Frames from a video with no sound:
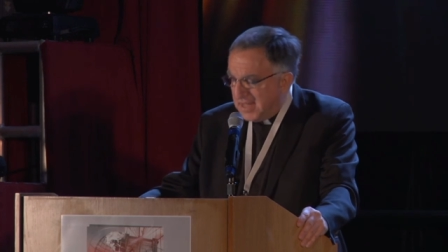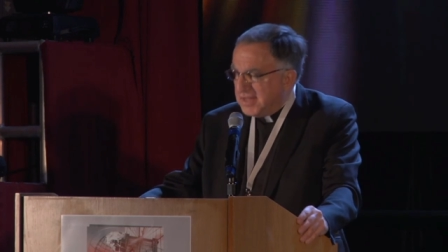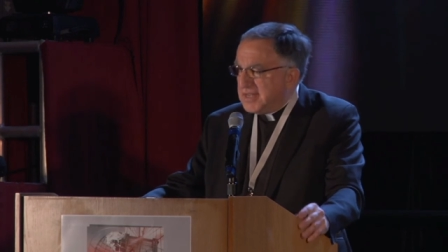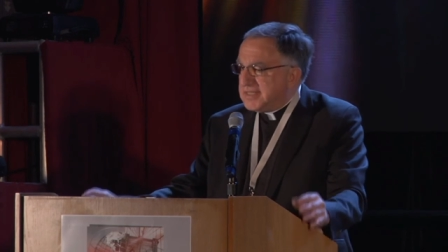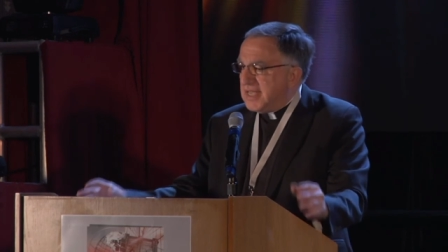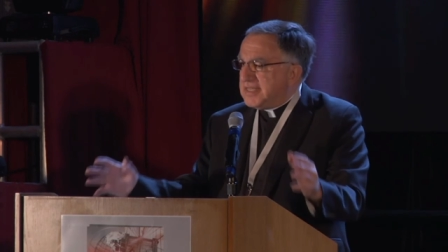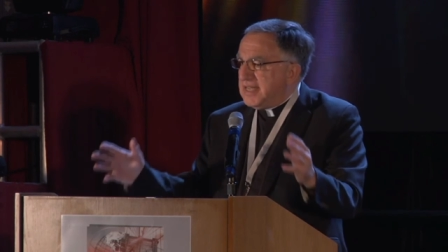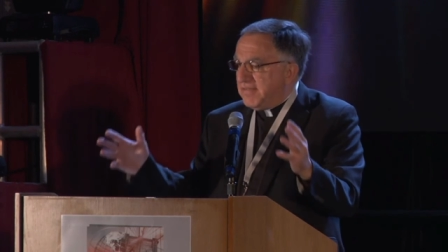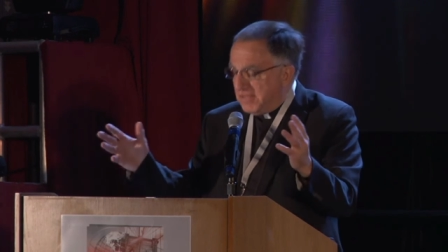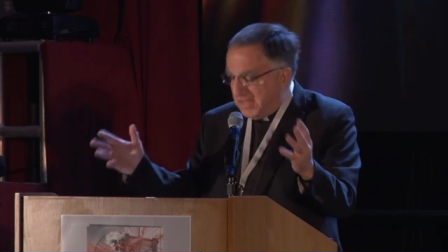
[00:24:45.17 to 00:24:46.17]
The
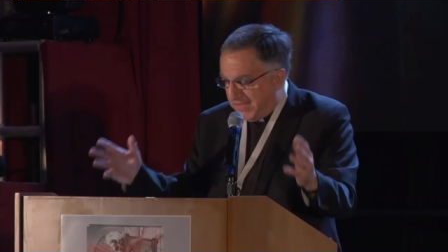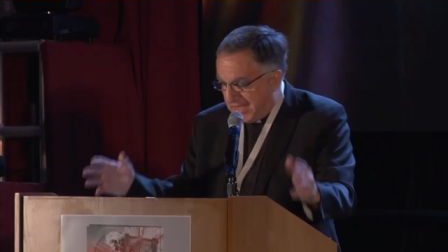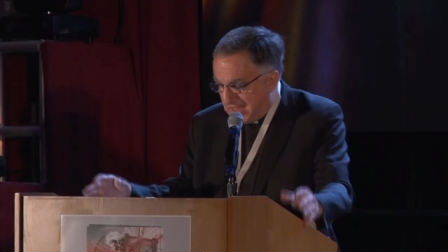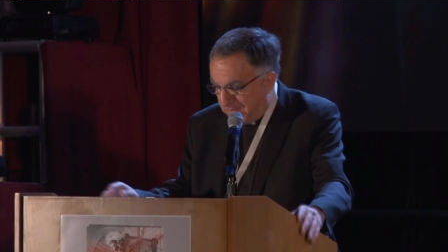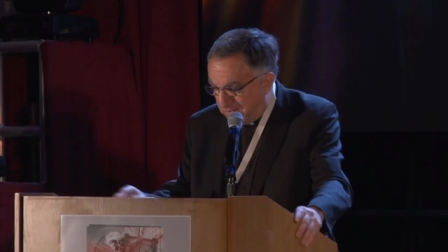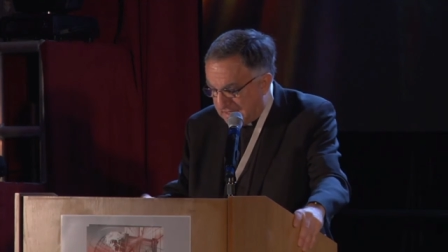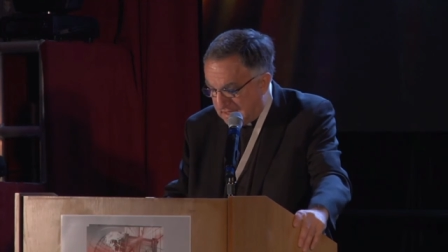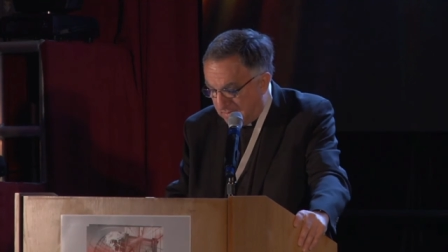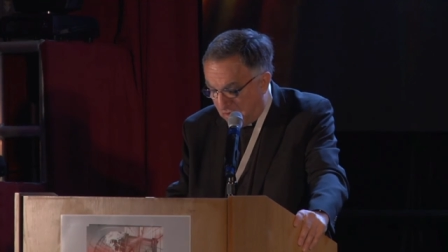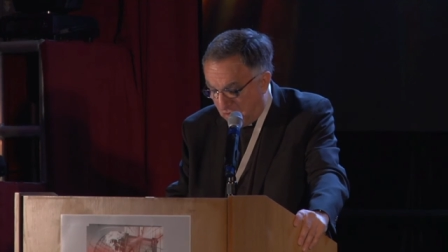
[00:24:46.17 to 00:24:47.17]
necessity of living in the
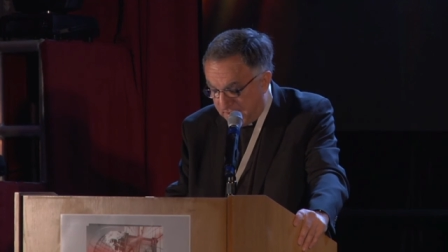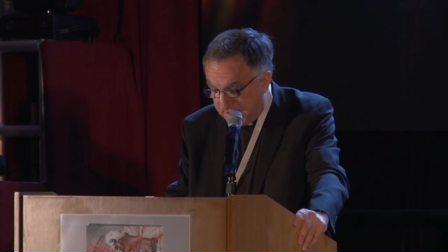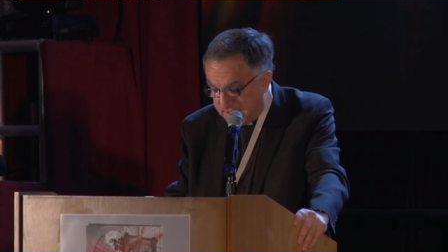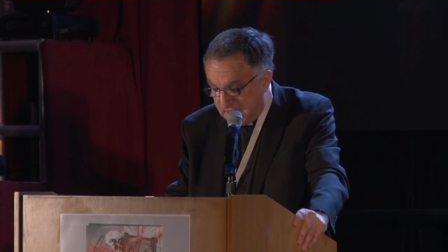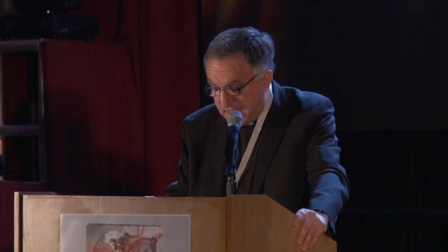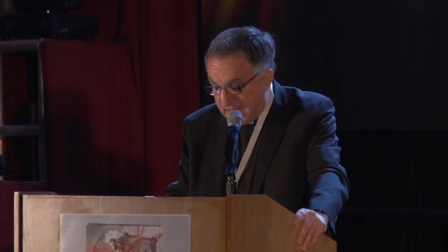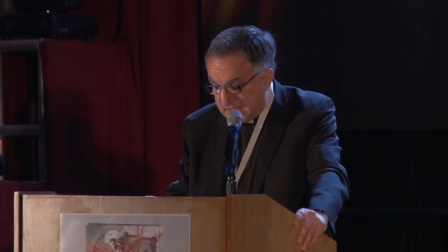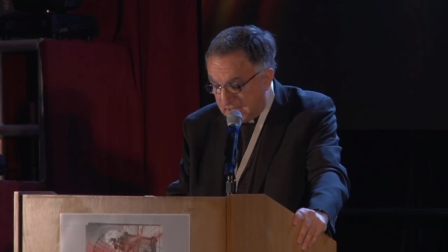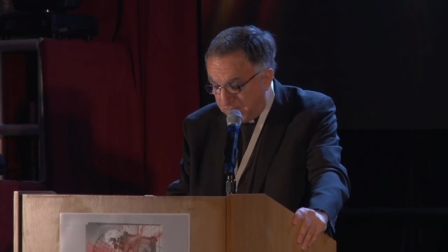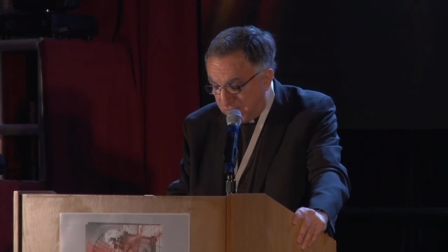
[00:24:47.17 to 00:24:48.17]
present moment
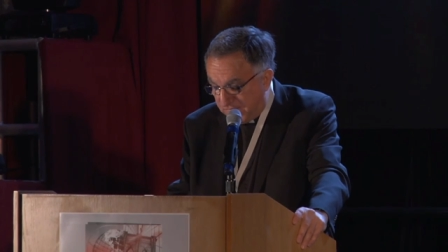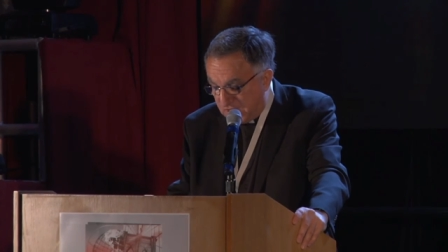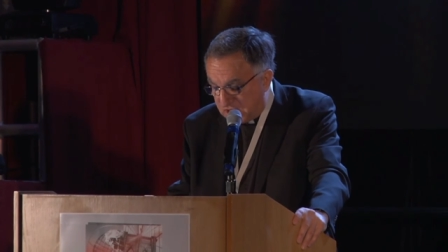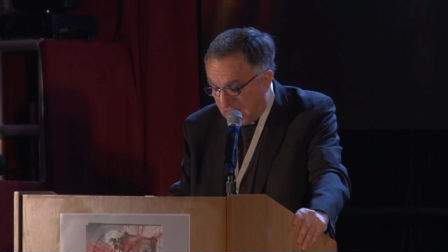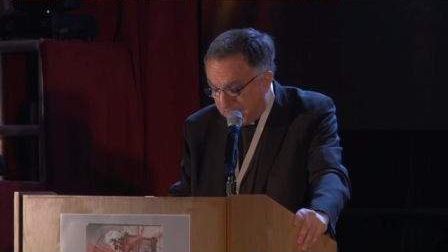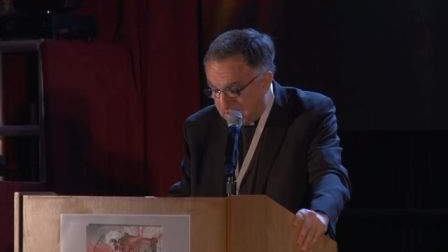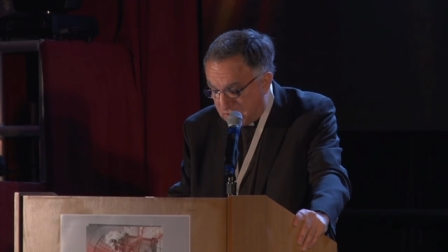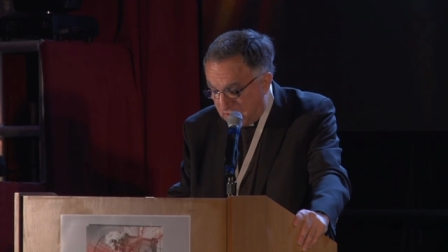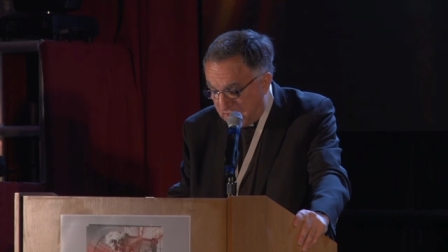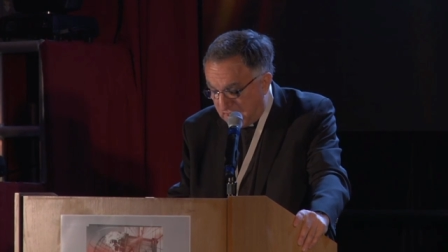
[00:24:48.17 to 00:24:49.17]
as the privileged
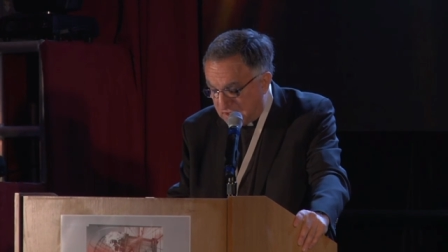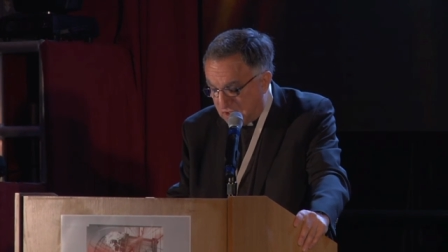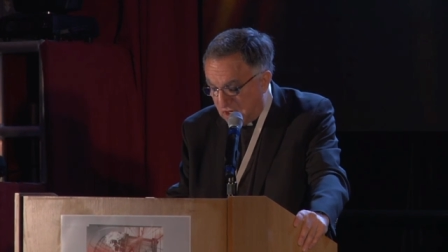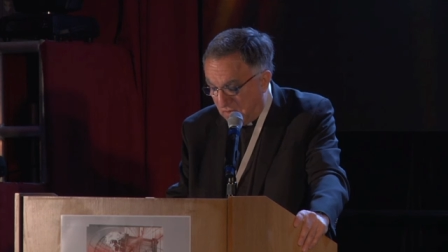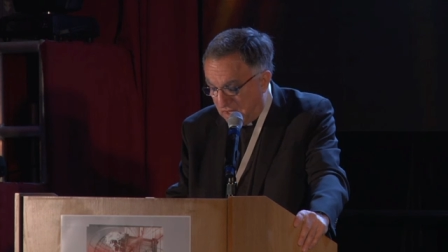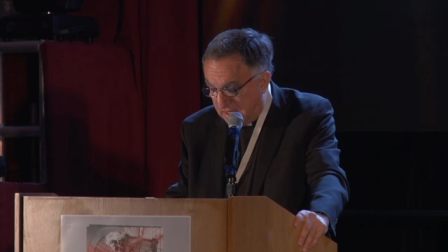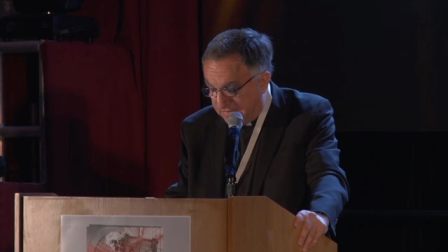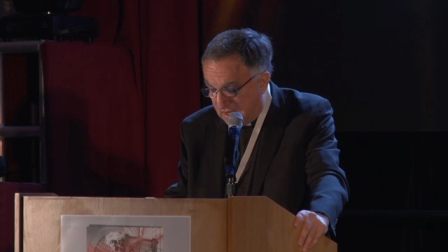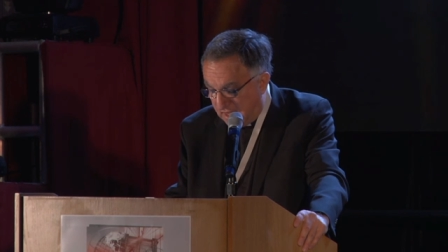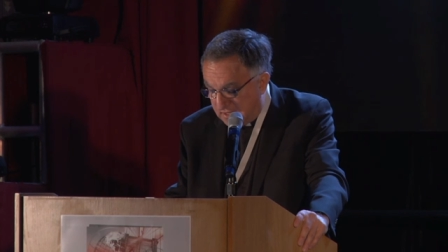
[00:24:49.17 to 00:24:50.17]
opportunity to know and
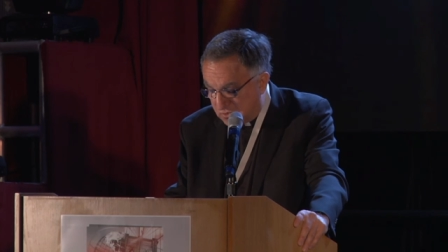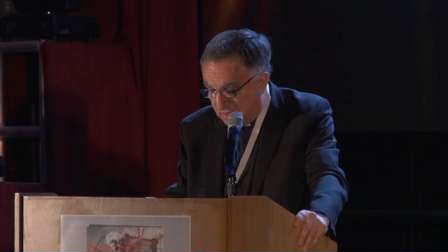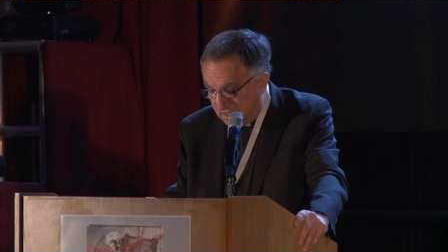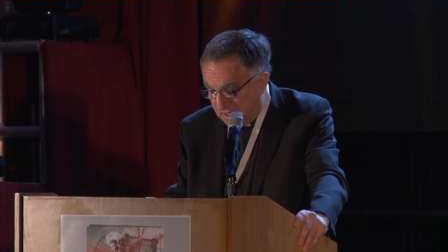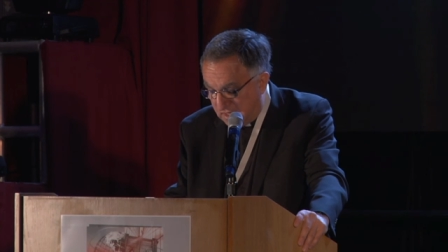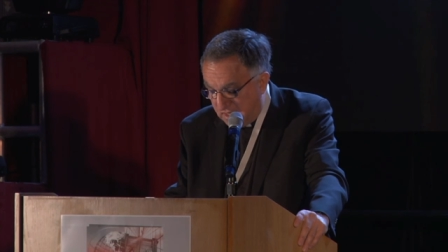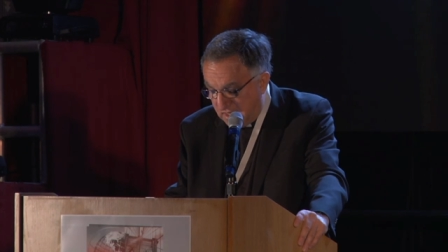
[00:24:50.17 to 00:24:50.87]
live God's will,